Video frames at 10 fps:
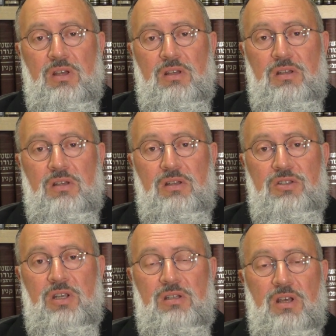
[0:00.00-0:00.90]
uh, a
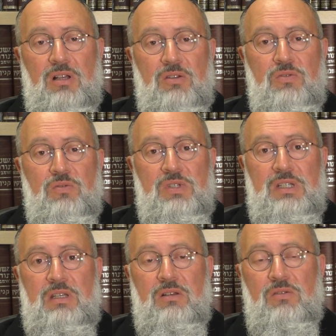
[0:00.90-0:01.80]
Gentile who
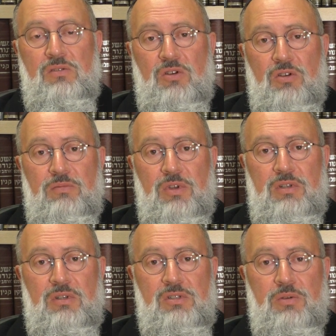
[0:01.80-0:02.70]
steals or
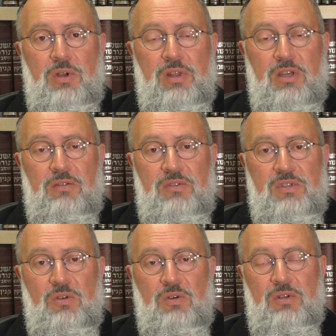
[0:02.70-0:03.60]
murders or anything of the
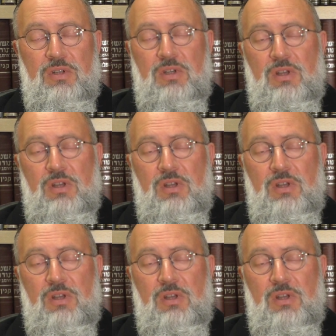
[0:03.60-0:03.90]
sort